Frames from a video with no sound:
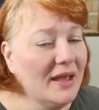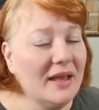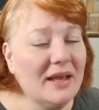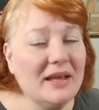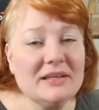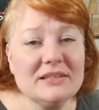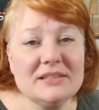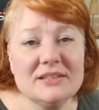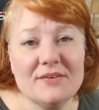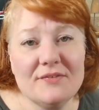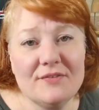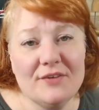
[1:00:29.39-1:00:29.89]

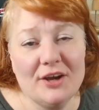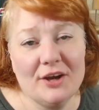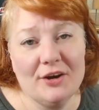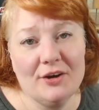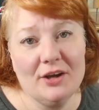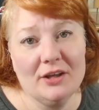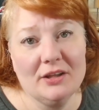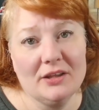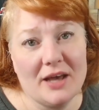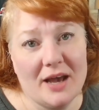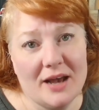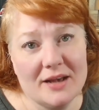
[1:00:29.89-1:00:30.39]
is the
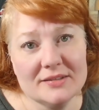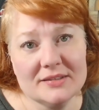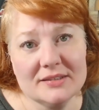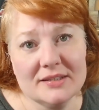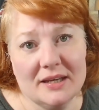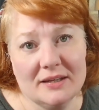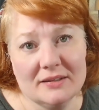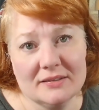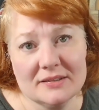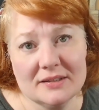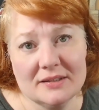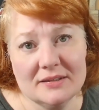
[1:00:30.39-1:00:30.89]
very last
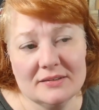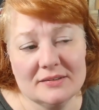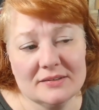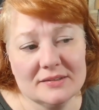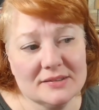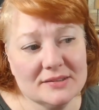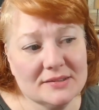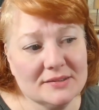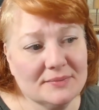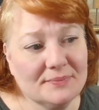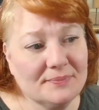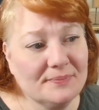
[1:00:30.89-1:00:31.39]

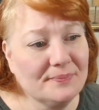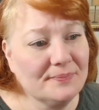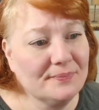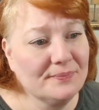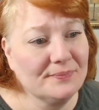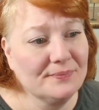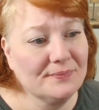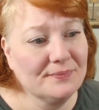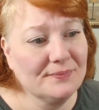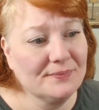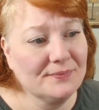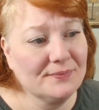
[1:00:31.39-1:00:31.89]
sentence
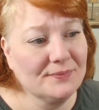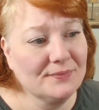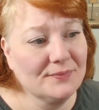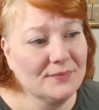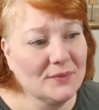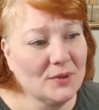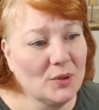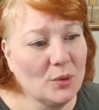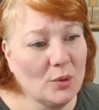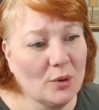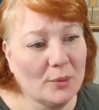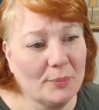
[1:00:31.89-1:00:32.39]

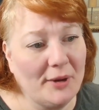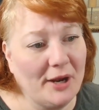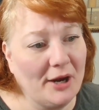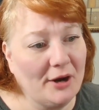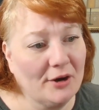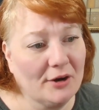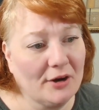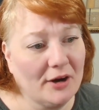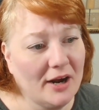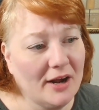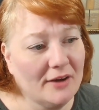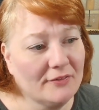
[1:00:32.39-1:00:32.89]
or
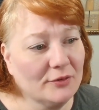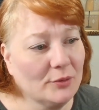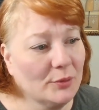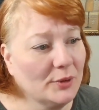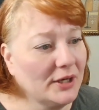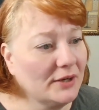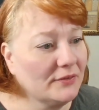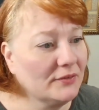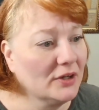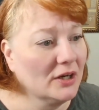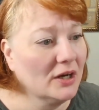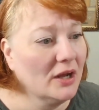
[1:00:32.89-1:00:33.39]
paragraph or
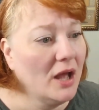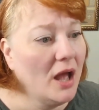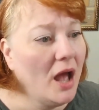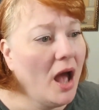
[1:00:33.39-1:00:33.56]
whatever.